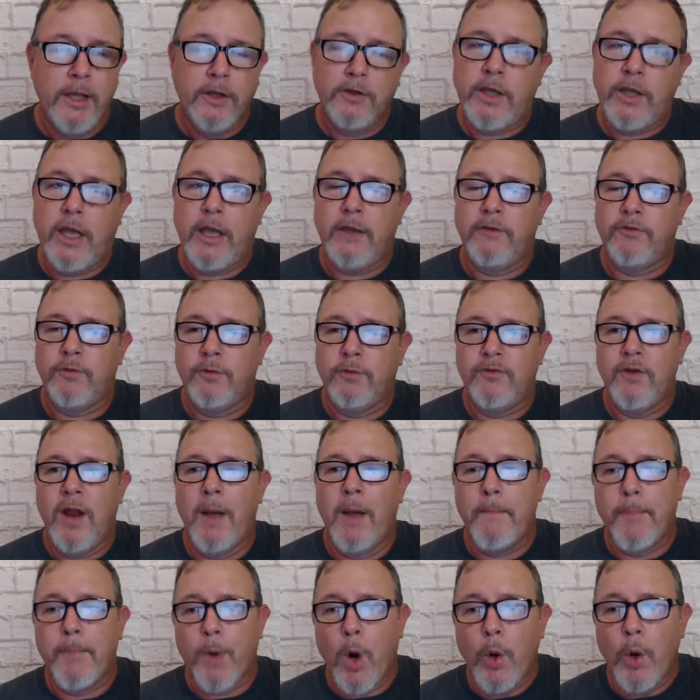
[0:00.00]
Okay, so it's
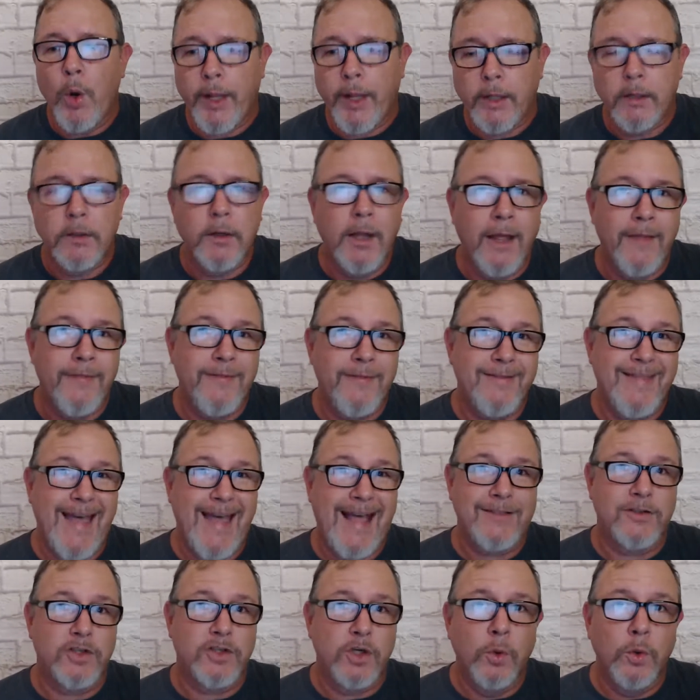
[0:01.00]
not broken, and
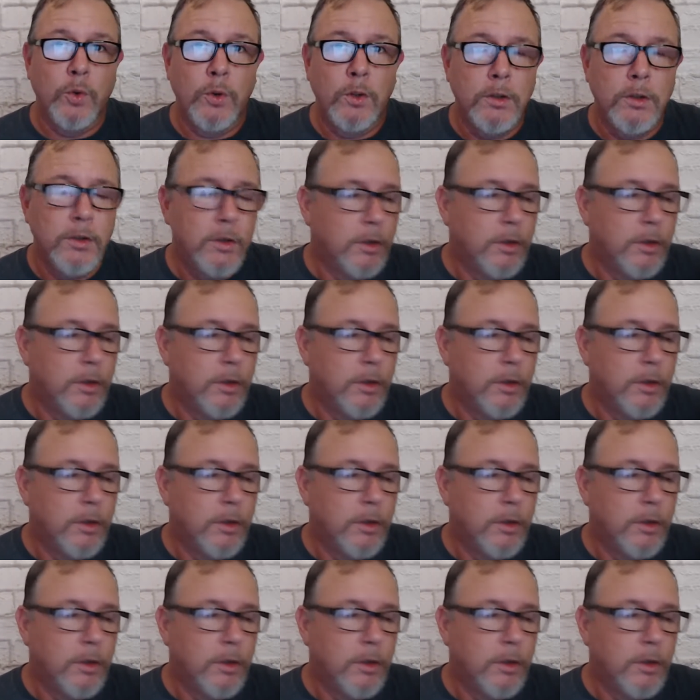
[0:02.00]
that's cool.